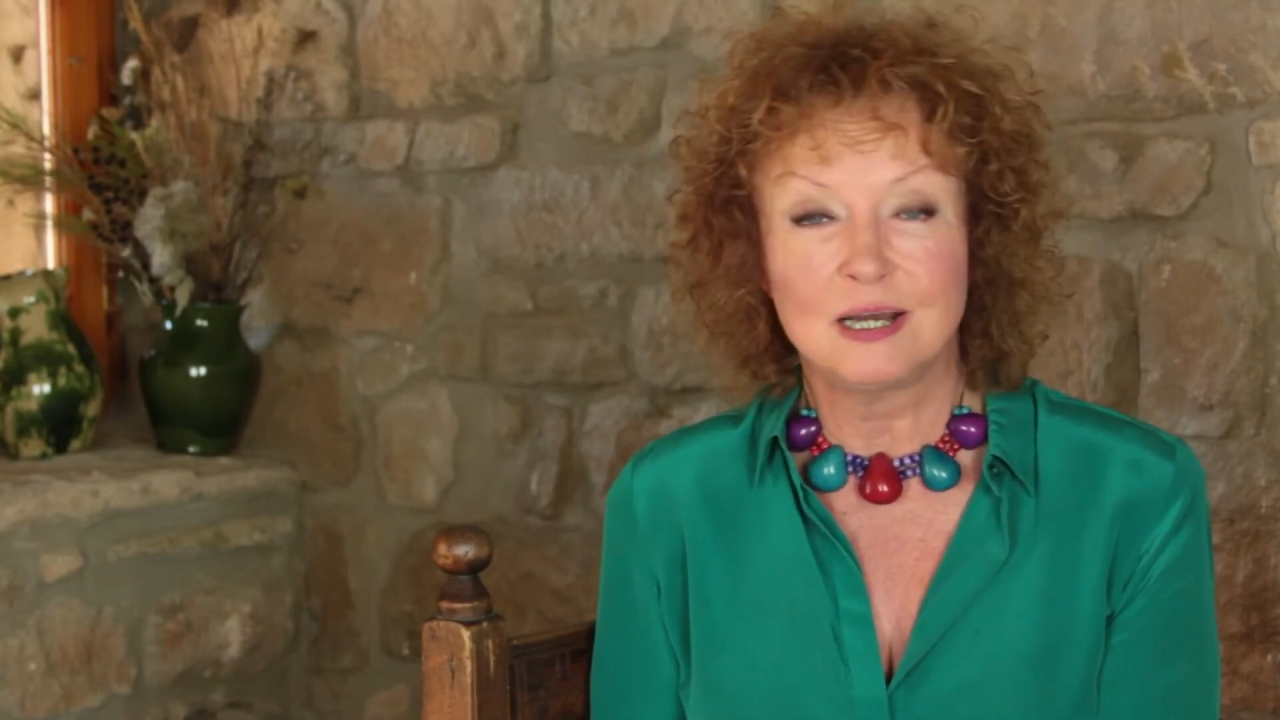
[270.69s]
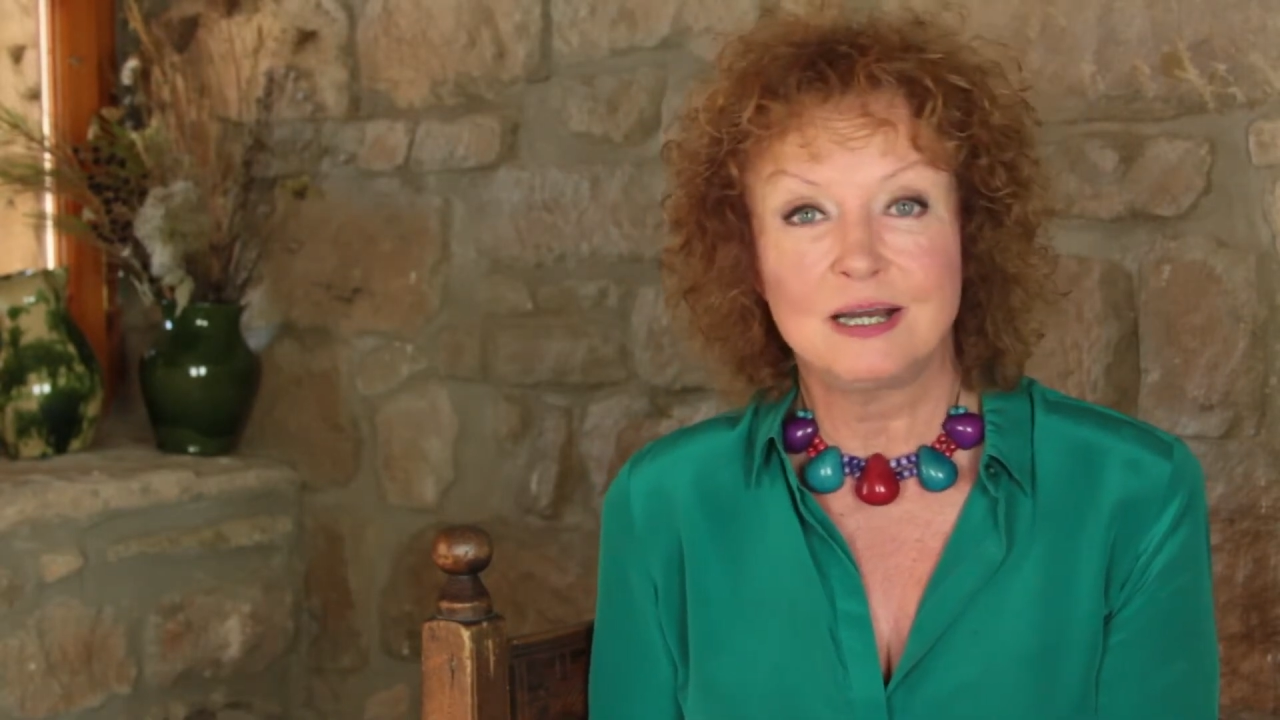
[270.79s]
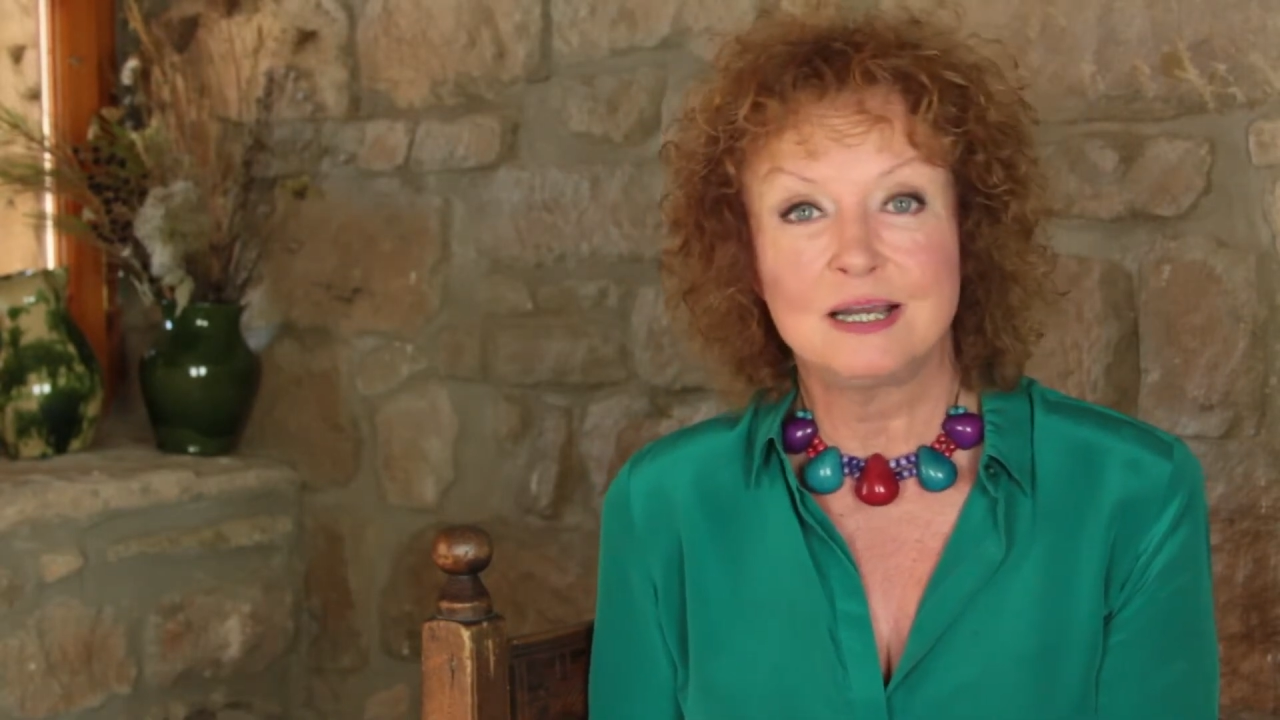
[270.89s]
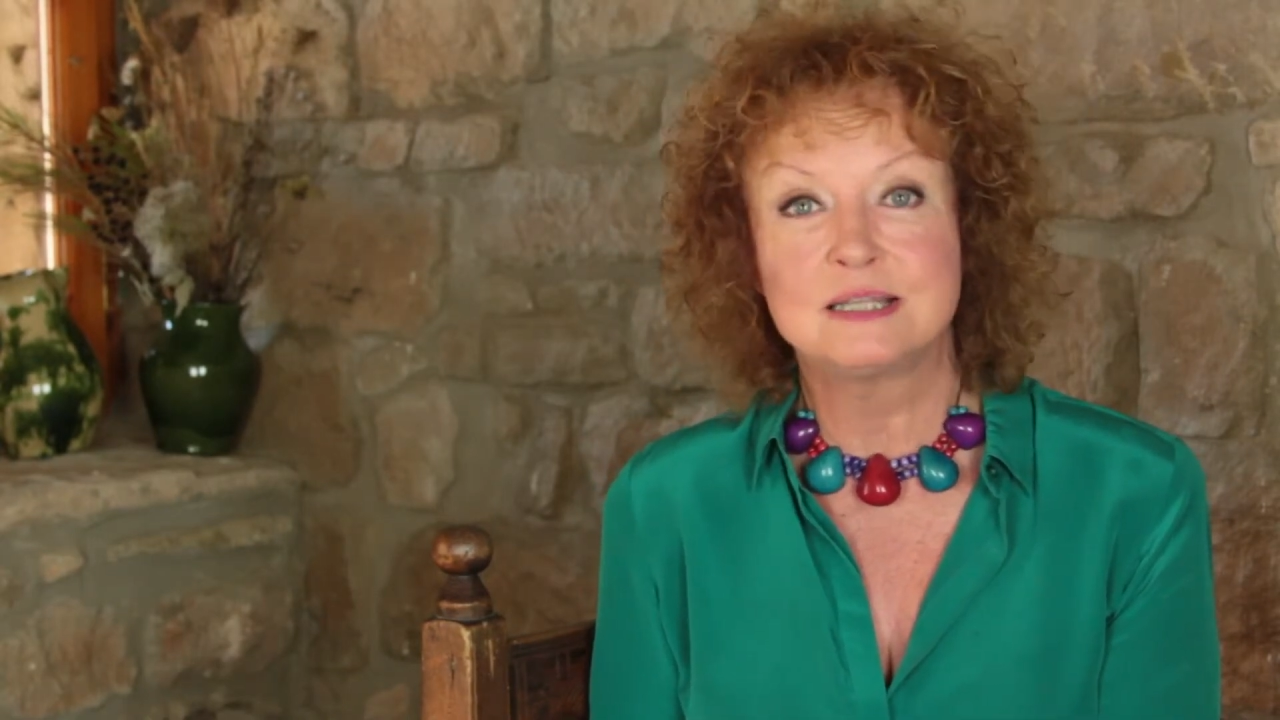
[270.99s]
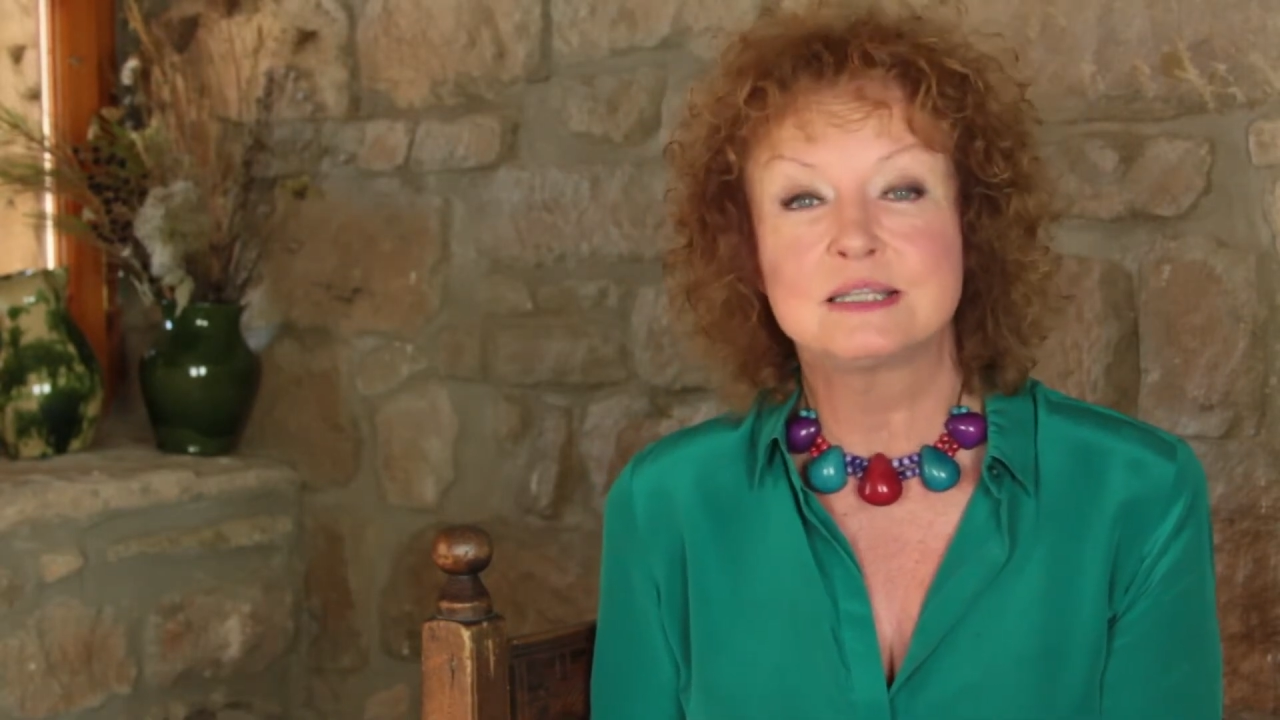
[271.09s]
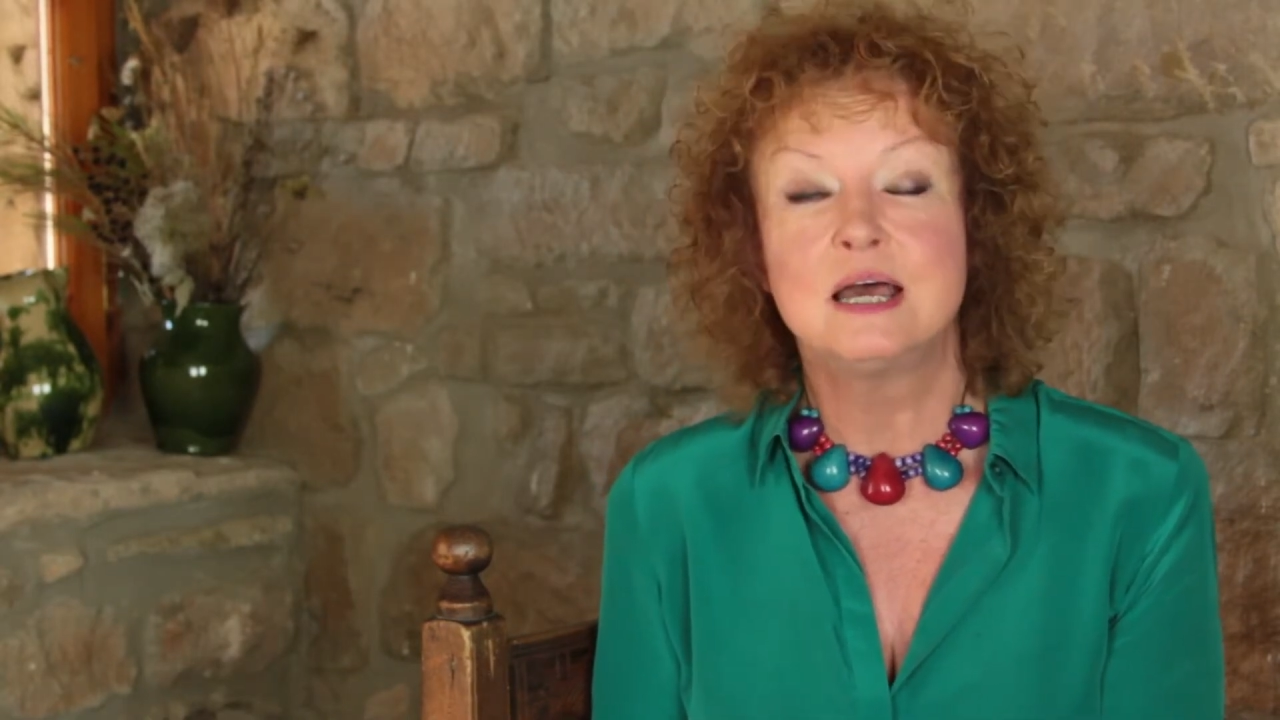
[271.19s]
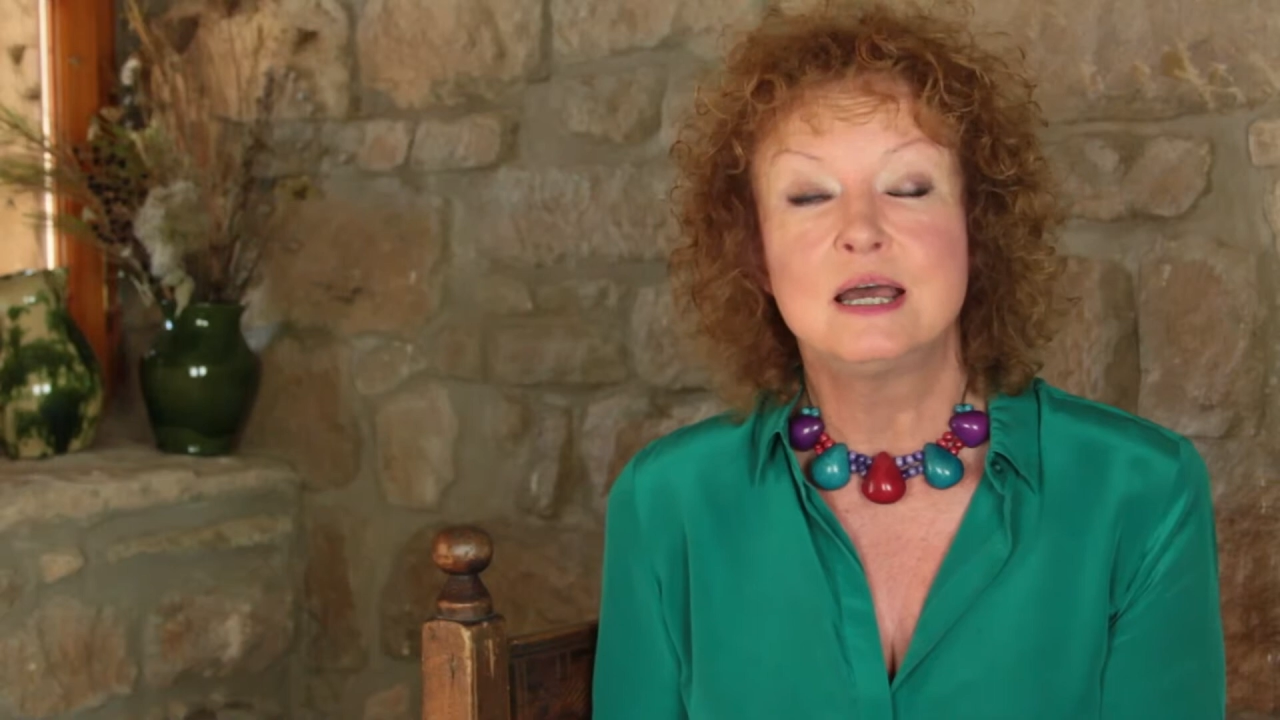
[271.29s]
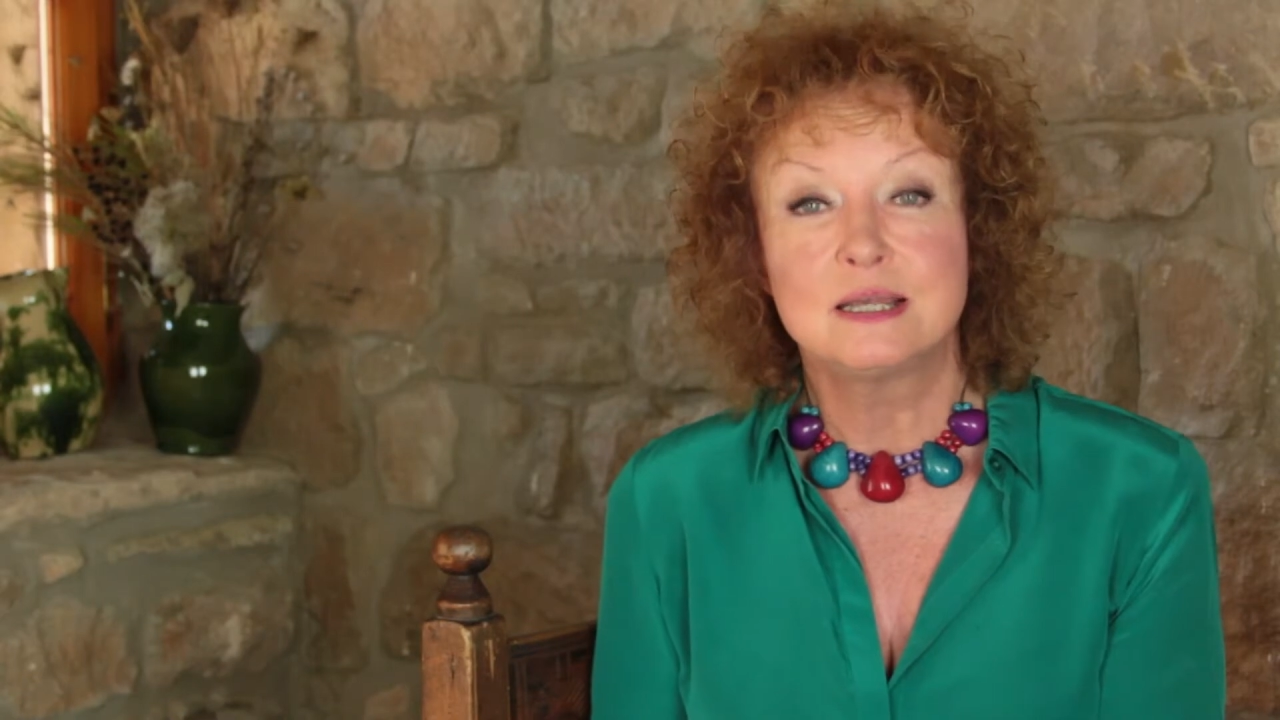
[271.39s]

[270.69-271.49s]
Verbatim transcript: guys